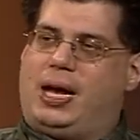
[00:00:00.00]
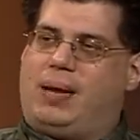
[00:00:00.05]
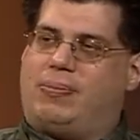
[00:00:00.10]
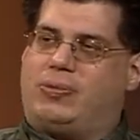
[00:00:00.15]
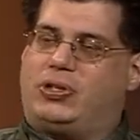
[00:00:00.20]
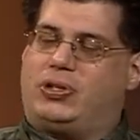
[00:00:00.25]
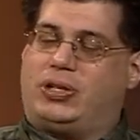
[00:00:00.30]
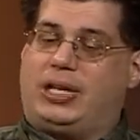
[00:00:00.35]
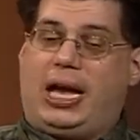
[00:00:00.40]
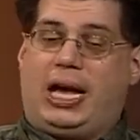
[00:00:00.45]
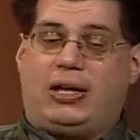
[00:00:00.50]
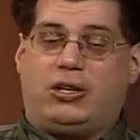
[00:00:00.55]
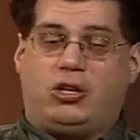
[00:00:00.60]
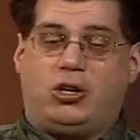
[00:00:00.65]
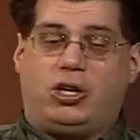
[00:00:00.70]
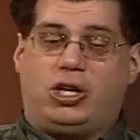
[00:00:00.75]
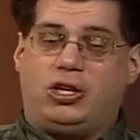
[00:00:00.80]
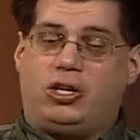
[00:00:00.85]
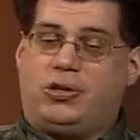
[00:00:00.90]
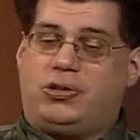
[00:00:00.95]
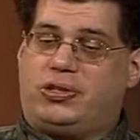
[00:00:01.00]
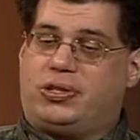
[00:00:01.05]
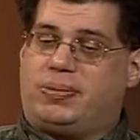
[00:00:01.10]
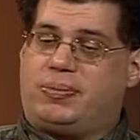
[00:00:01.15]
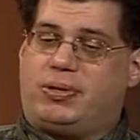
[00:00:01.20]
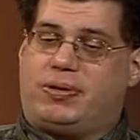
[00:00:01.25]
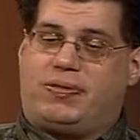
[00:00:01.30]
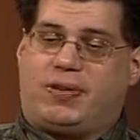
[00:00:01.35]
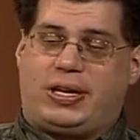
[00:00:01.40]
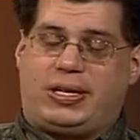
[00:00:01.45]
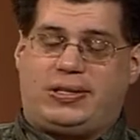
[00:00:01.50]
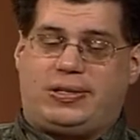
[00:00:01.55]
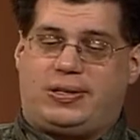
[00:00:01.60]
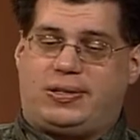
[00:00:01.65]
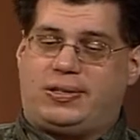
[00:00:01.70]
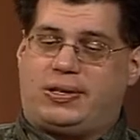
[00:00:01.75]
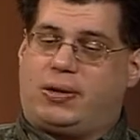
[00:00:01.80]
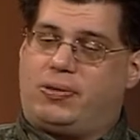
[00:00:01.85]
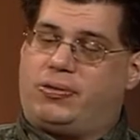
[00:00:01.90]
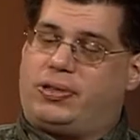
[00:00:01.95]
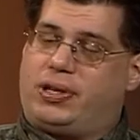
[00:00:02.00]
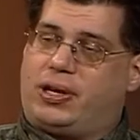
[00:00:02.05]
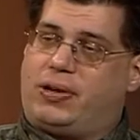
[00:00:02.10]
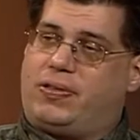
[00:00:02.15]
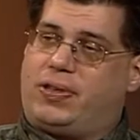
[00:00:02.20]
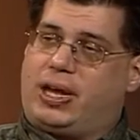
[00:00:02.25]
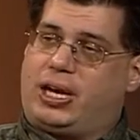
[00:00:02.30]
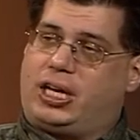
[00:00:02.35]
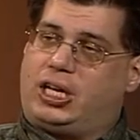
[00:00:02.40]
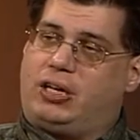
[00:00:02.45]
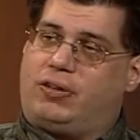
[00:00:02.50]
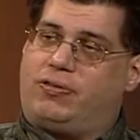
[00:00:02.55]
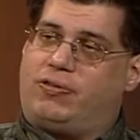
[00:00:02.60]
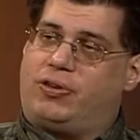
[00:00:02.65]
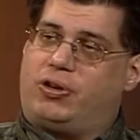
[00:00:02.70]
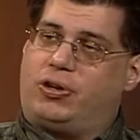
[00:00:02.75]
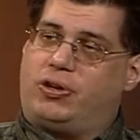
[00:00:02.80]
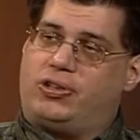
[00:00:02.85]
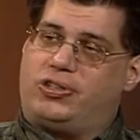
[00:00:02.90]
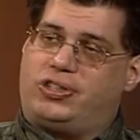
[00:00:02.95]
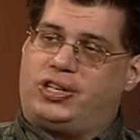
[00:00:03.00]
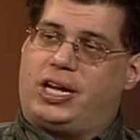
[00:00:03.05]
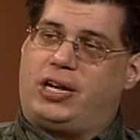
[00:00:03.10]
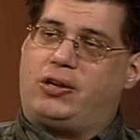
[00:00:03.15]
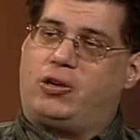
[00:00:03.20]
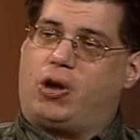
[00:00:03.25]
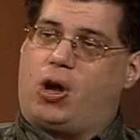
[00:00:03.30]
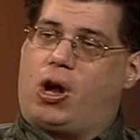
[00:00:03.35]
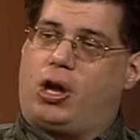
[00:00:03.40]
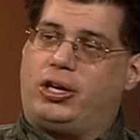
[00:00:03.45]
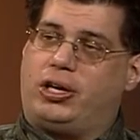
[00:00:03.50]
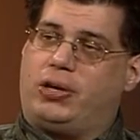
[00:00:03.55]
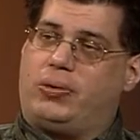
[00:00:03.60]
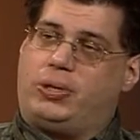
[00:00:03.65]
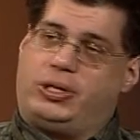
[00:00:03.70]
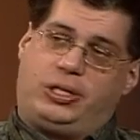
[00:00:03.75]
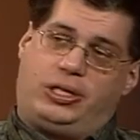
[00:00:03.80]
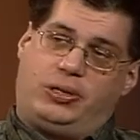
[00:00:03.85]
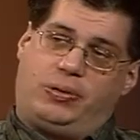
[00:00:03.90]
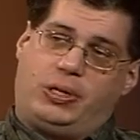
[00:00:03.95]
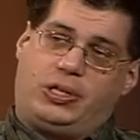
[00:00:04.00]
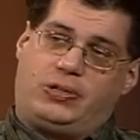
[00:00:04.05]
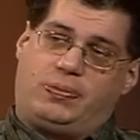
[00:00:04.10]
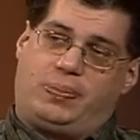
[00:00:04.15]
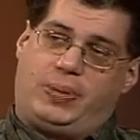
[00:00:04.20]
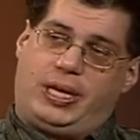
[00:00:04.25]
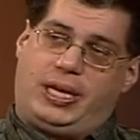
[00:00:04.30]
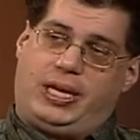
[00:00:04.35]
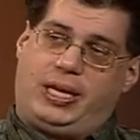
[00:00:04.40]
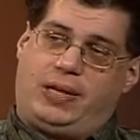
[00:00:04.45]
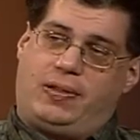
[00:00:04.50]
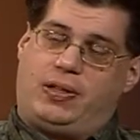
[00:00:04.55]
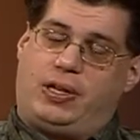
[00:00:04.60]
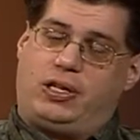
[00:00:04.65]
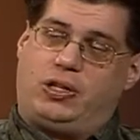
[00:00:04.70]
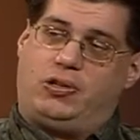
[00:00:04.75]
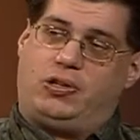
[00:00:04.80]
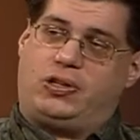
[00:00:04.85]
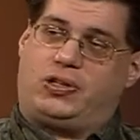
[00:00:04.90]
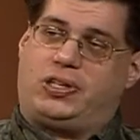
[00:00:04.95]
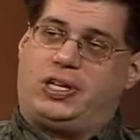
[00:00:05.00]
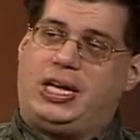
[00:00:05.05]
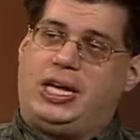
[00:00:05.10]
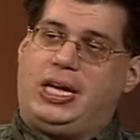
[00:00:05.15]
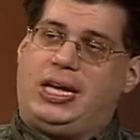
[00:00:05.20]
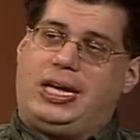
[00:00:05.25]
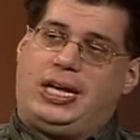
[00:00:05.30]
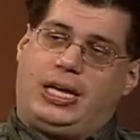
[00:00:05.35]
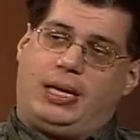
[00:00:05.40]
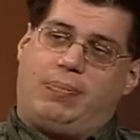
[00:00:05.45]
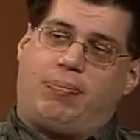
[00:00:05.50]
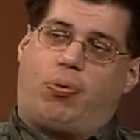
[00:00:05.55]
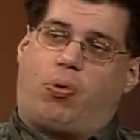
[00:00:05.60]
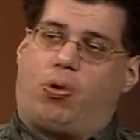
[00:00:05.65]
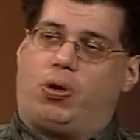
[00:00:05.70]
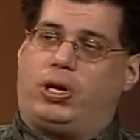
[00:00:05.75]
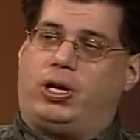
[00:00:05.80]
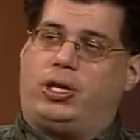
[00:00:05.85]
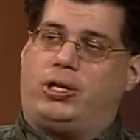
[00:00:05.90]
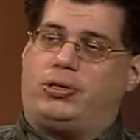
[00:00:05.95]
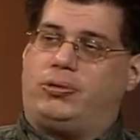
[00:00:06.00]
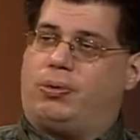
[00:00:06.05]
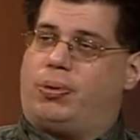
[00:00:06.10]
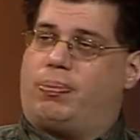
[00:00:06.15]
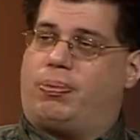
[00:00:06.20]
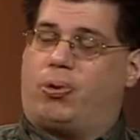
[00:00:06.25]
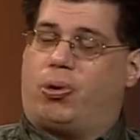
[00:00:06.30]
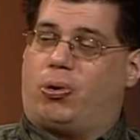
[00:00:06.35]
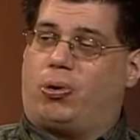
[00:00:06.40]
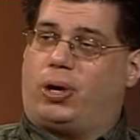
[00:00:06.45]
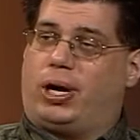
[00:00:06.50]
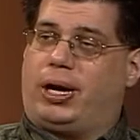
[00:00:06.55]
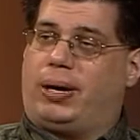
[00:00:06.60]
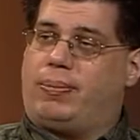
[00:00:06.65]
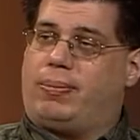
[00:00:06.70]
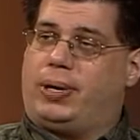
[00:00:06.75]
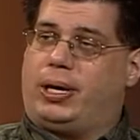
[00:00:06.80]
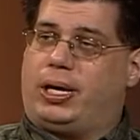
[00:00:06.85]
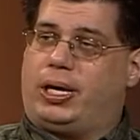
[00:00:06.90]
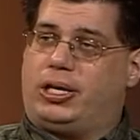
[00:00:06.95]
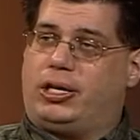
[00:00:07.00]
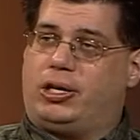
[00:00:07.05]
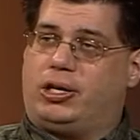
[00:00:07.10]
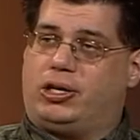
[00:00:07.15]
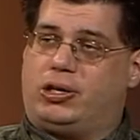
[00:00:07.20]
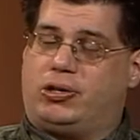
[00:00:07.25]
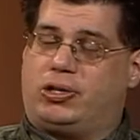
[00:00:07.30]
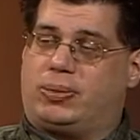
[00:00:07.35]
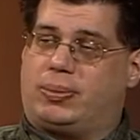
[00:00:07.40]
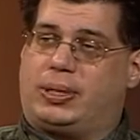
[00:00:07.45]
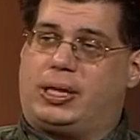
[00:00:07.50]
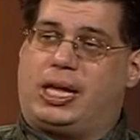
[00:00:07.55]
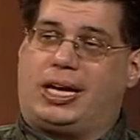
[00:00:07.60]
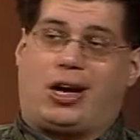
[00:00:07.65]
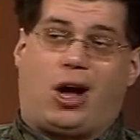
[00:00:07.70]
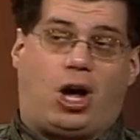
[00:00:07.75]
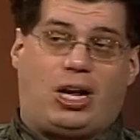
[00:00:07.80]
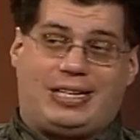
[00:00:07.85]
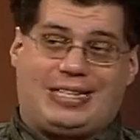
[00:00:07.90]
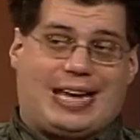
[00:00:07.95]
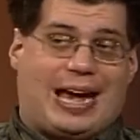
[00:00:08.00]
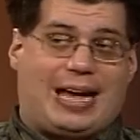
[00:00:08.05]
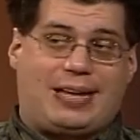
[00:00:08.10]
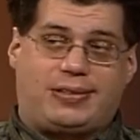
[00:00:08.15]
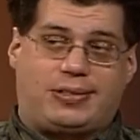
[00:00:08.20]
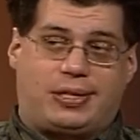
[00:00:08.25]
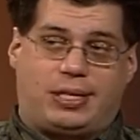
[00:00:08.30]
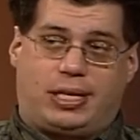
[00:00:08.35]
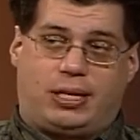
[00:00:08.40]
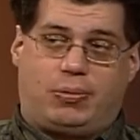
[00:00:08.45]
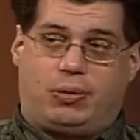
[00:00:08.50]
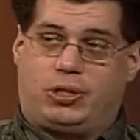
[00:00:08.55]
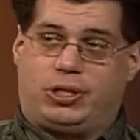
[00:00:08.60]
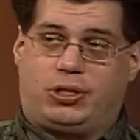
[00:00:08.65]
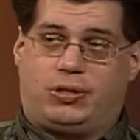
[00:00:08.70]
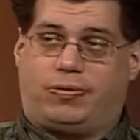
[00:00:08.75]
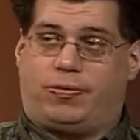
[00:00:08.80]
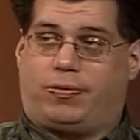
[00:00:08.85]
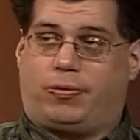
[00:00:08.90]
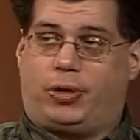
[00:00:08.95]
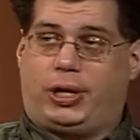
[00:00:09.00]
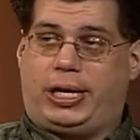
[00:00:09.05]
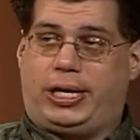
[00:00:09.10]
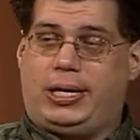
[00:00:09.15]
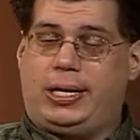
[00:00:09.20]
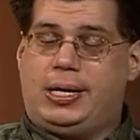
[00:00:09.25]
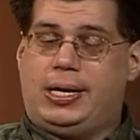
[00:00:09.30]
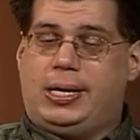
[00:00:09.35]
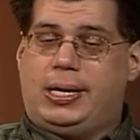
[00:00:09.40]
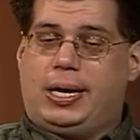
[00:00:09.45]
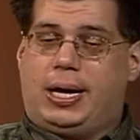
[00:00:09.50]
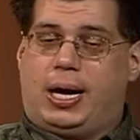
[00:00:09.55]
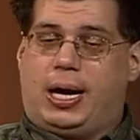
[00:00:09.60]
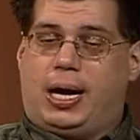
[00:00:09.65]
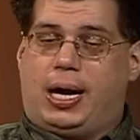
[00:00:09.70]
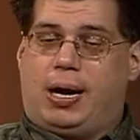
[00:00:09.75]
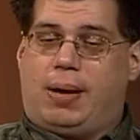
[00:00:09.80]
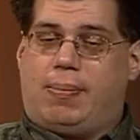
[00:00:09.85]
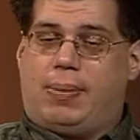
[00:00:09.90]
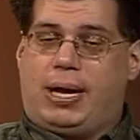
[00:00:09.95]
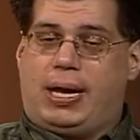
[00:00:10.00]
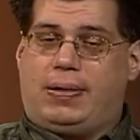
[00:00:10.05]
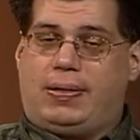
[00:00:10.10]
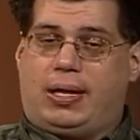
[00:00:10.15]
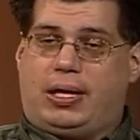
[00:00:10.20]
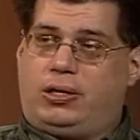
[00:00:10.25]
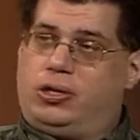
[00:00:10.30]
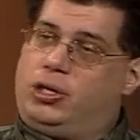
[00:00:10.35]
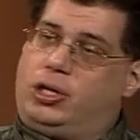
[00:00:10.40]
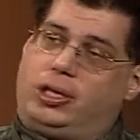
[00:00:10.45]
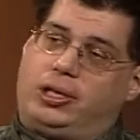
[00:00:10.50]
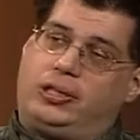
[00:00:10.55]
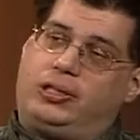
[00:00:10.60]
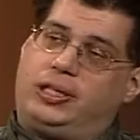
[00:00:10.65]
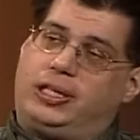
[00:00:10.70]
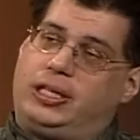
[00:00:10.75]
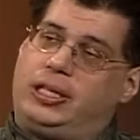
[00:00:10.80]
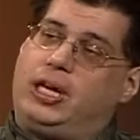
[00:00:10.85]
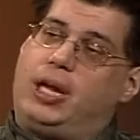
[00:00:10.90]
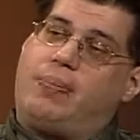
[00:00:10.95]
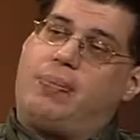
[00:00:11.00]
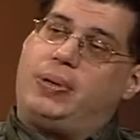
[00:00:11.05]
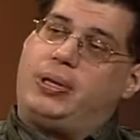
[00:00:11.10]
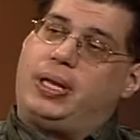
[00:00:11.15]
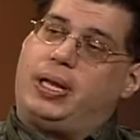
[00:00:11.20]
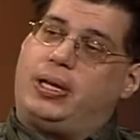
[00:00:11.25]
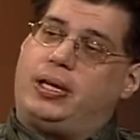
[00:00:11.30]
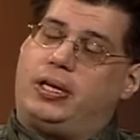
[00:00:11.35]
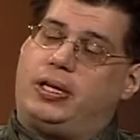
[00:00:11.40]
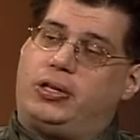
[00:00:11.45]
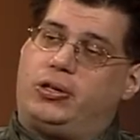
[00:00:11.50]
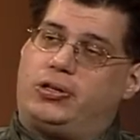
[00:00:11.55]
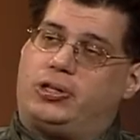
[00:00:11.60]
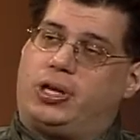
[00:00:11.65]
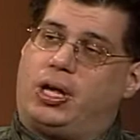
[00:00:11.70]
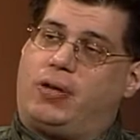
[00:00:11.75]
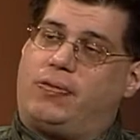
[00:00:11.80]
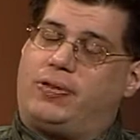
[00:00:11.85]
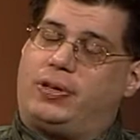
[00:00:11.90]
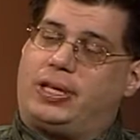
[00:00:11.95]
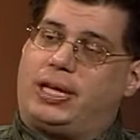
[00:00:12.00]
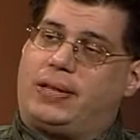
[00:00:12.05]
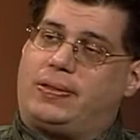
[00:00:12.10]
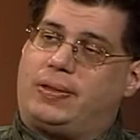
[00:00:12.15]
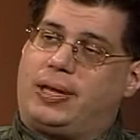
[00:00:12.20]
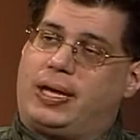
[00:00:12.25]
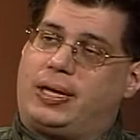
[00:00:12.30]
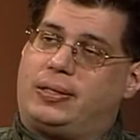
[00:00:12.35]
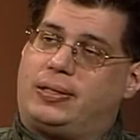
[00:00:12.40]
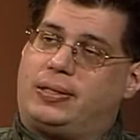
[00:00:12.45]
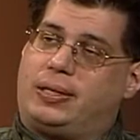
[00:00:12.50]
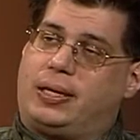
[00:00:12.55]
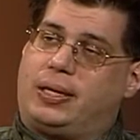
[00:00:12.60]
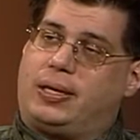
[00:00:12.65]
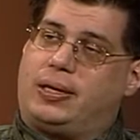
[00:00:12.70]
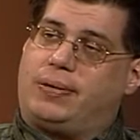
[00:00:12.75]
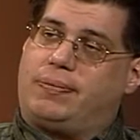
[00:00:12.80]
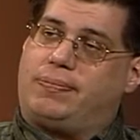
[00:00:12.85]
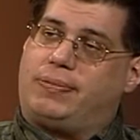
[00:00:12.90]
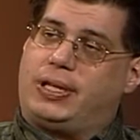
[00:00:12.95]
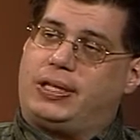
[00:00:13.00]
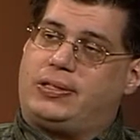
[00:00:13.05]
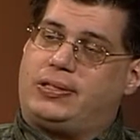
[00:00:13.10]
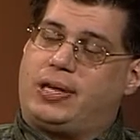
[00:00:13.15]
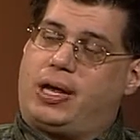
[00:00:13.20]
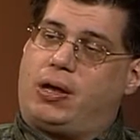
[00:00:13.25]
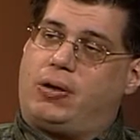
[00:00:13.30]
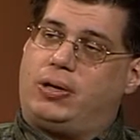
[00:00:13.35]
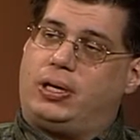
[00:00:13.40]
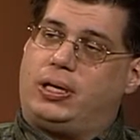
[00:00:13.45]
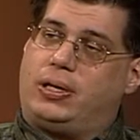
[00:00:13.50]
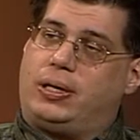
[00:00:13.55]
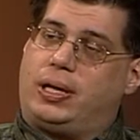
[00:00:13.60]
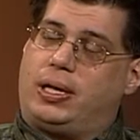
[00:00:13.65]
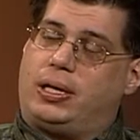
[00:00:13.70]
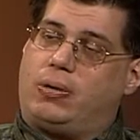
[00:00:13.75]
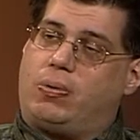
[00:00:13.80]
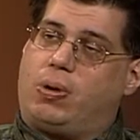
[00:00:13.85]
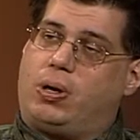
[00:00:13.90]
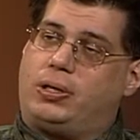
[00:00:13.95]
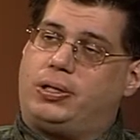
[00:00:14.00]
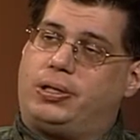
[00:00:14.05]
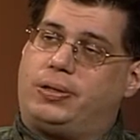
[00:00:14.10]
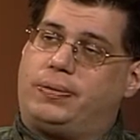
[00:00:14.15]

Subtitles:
So yeah, you can use some devices out there that convert standard audio into USB, and then you just import it into a program. You can use something like Audacity, which is free, and then you can clean it up and edit it yourself and get that sound in that you want to.